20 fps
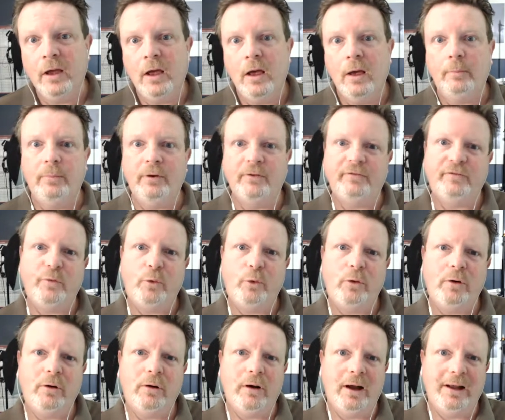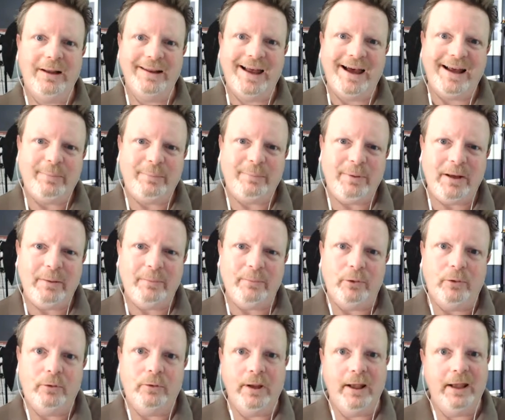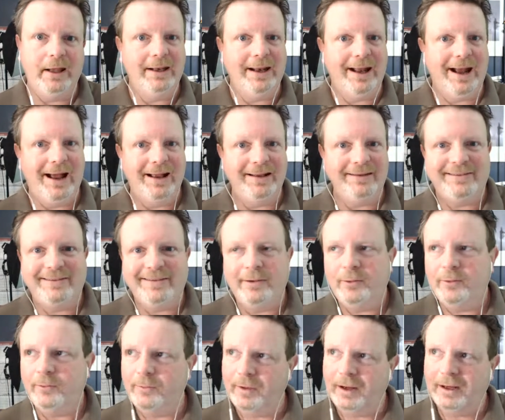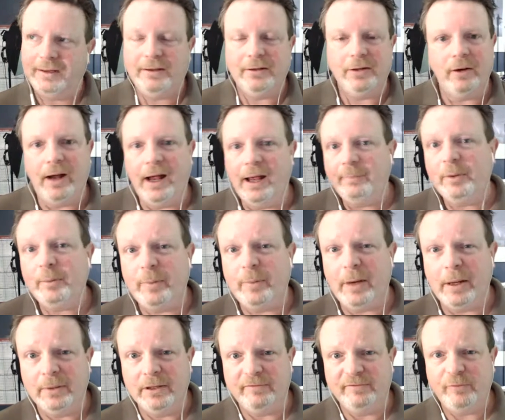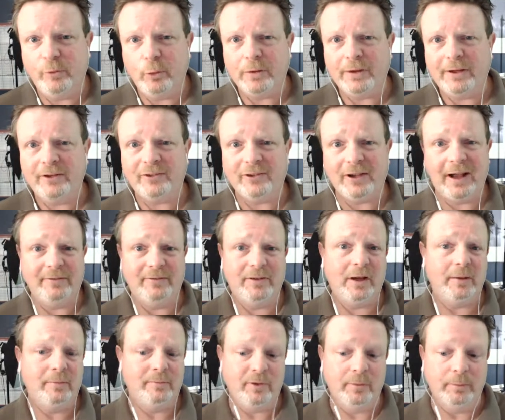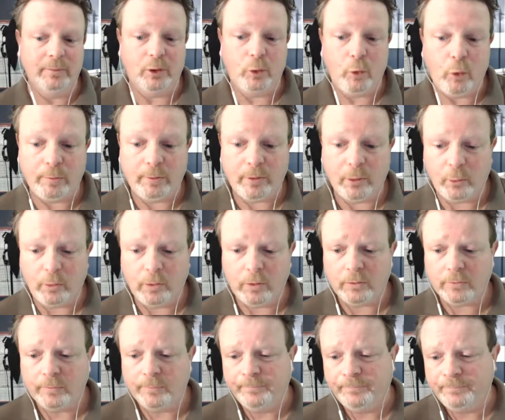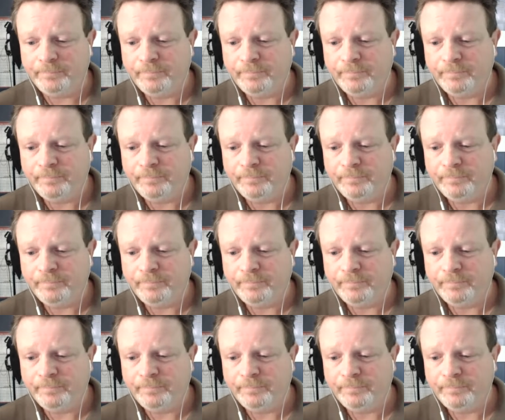But for a lot of people, and I, so, you know, I'm in my mid 40s, I've come from the corporate world.